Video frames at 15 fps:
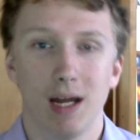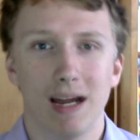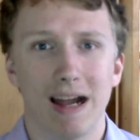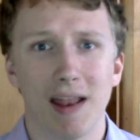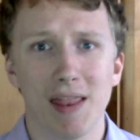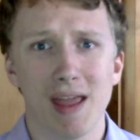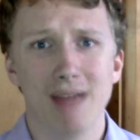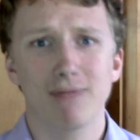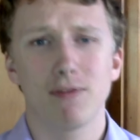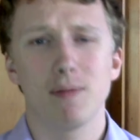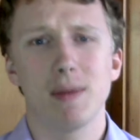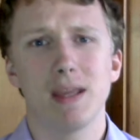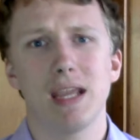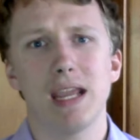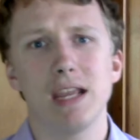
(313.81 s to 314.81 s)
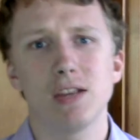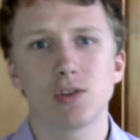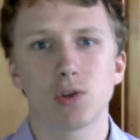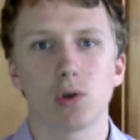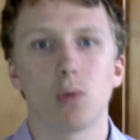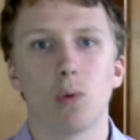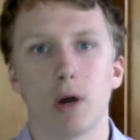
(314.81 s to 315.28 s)
And that for me
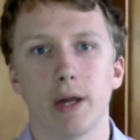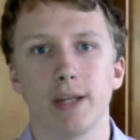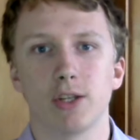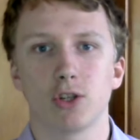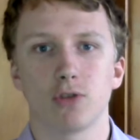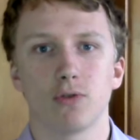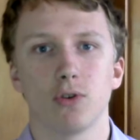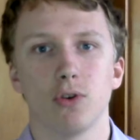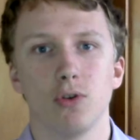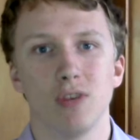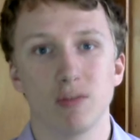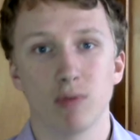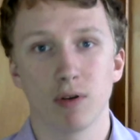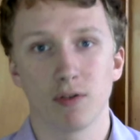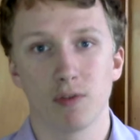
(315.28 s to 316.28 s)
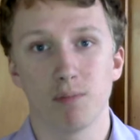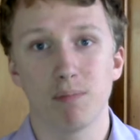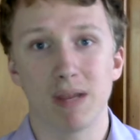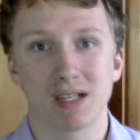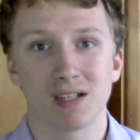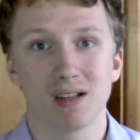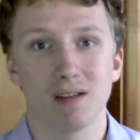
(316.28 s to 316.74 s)
is why Giroud is one of the
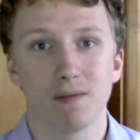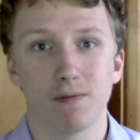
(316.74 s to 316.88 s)
best